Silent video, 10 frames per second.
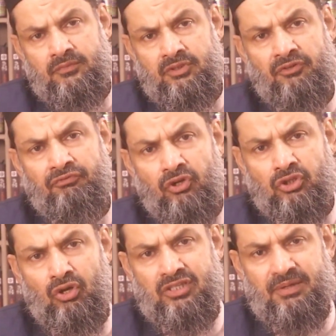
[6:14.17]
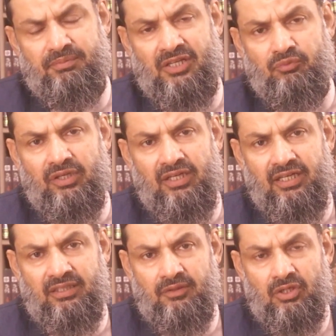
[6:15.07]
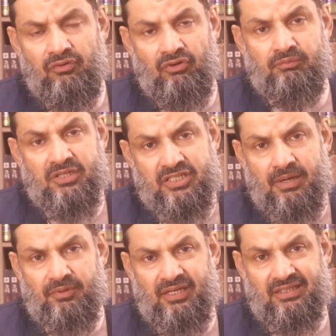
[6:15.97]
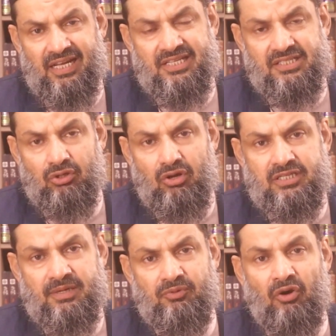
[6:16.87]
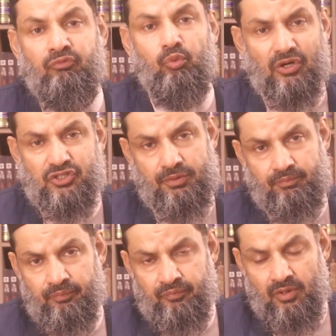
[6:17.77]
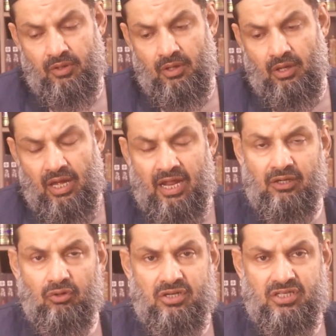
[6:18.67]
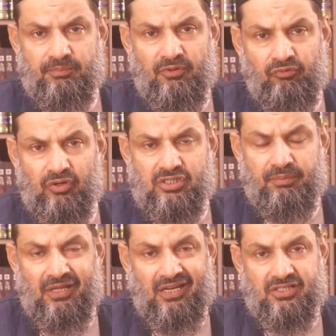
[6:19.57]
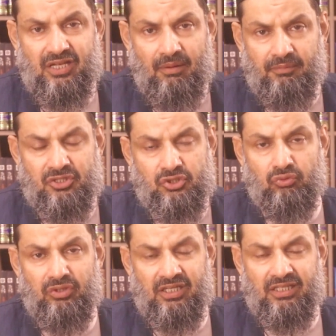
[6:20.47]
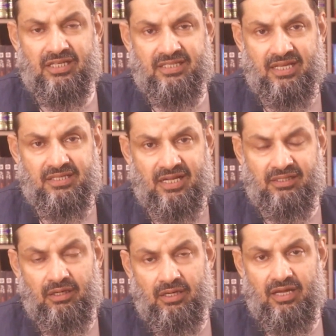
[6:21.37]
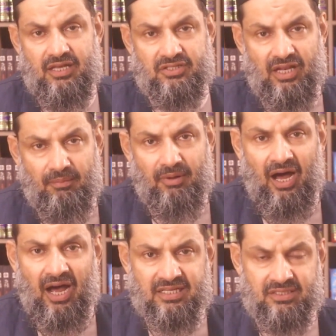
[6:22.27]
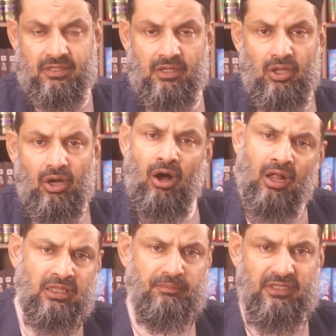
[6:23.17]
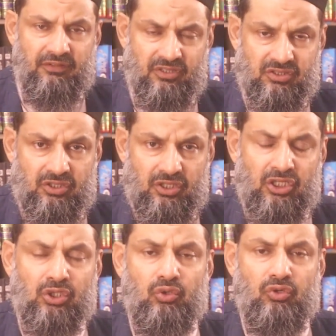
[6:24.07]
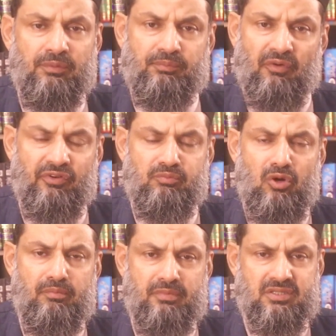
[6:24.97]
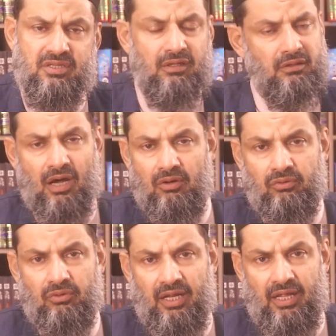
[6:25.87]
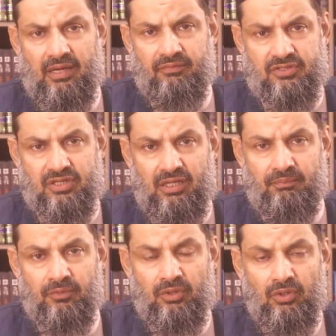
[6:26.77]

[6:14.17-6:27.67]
the fourth concept that we learn from this chapter, that is the concept of worship. And concept of worship in Islam is unique in the sense that Islam asks all the believers, including Prophet Muhammad sallallahu alaihi wasallam,